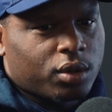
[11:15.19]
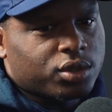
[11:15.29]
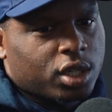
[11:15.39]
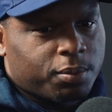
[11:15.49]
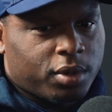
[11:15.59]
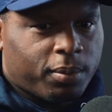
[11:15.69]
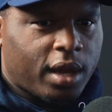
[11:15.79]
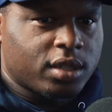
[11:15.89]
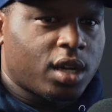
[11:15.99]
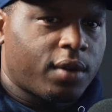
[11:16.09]
Don't judge a book
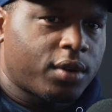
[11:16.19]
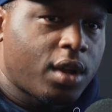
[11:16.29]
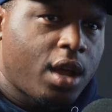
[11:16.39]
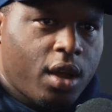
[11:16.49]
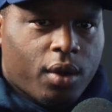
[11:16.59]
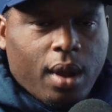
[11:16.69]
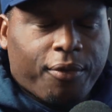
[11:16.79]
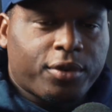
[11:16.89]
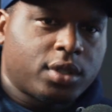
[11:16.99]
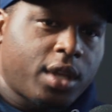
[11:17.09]
by its cover,
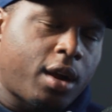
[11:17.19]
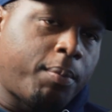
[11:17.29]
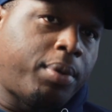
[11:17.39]
reference there.